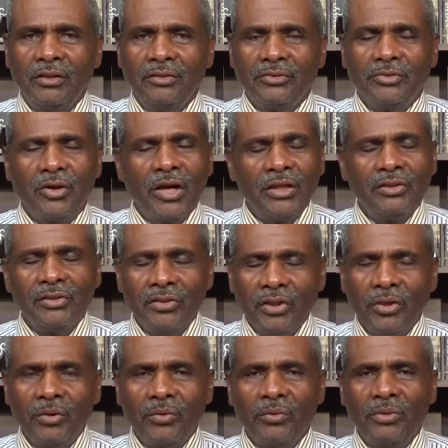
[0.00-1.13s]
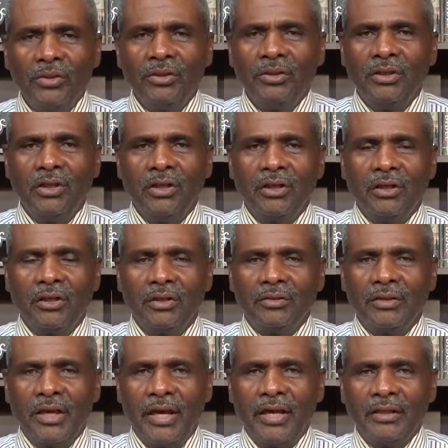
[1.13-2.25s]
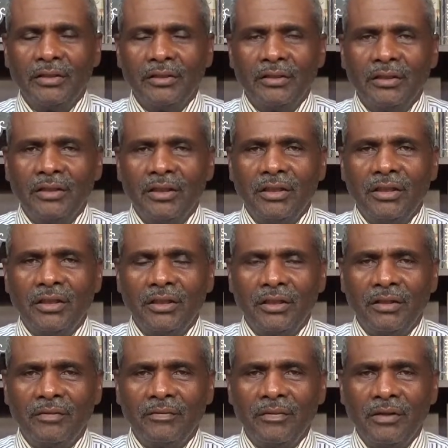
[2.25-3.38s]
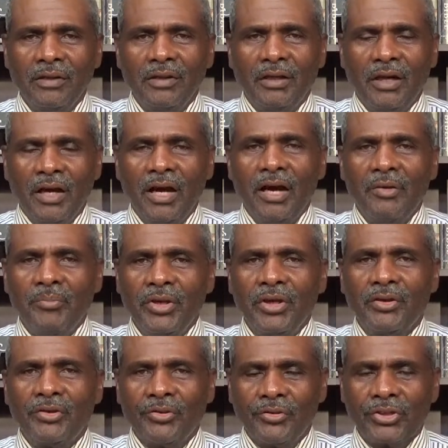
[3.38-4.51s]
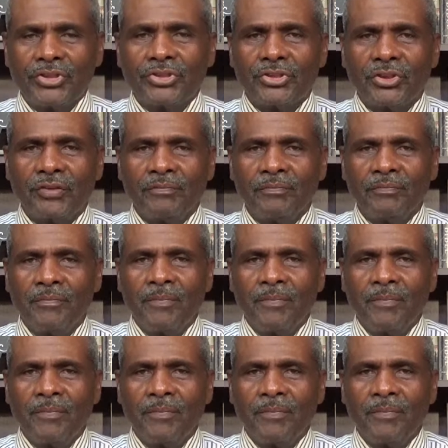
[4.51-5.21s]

So I know uh, that um, I'm a Christian.